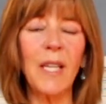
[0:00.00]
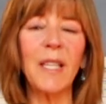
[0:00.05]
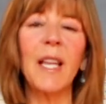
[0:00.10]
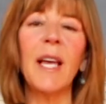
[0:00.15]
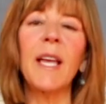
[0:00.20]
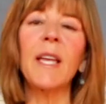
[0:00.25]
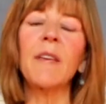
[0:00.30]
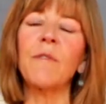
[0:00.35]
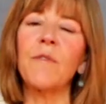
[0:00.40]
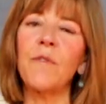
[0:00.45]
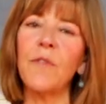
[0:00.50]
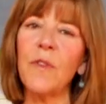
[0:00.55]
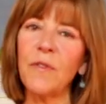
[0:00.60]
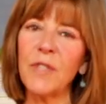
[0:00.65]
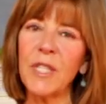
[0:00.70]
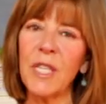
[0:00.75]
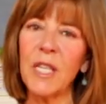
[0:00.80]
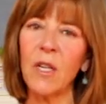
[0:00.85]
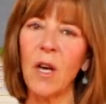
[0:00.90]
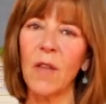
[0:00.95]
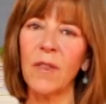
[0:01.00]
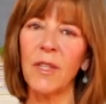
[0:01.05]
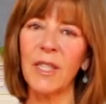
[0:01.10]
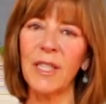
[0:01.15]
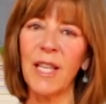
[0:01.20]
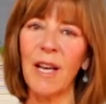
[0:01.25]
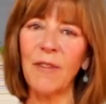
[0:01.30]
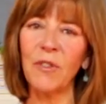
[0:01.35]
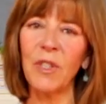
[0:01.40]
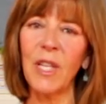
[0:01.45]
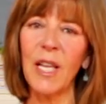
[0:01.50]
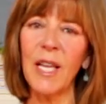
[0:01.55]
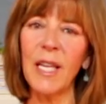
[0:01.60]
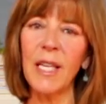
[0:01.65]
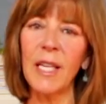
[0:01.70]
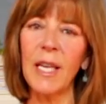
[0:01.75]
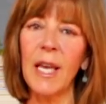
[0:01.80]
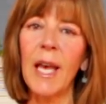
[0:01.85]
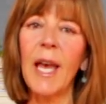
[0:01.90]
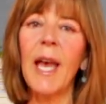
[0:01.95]
leg, 15 on the left leg,
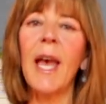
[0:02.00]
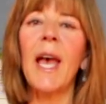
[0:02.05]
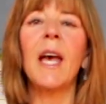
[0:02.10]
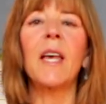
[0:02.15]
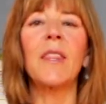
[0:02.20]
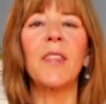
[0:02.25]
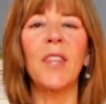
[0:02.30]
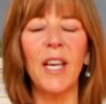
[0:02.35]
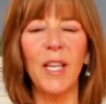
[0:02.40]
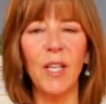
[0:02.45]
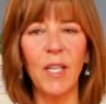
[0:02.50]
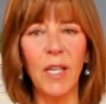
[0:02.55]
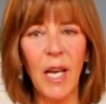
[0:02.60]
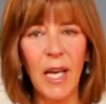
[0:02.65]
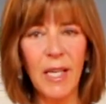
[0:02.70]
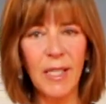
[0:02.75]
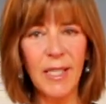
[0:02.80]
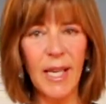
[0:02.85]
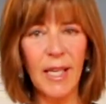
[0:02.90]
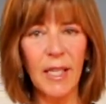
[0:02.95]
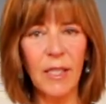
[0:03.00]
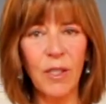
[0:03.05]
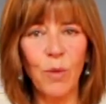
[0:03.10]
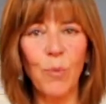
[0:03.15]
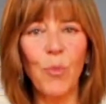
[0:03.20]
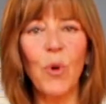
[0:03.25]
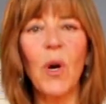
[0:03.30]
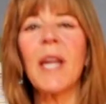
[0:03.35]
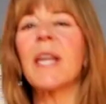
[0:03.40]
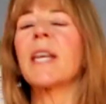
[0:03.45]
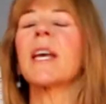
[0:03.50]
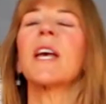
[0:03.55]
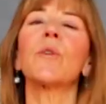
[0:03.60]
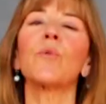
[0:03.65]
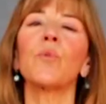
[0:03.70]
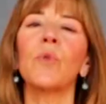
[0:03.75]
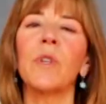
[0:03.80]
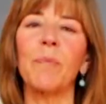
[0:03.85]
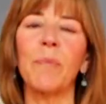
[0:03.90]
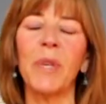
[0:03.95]
and then take a little break
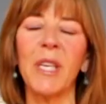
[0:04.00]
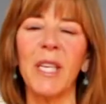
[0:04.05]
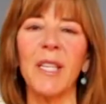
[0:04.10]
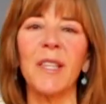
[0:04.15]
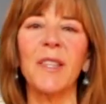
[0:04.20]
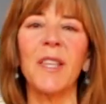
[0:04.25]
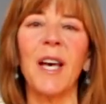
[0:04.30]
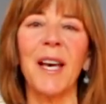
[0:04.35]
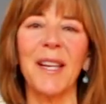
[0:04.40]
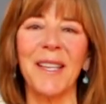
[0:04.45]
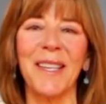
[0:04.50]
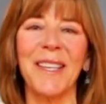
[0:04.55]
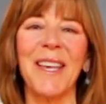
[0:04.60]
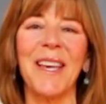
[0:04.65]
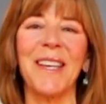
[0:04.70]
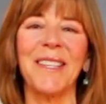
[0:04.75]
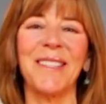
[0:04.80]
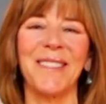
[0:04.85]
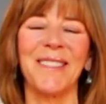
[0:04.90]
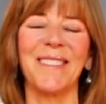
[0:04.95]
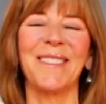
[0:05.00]
and repeat that again.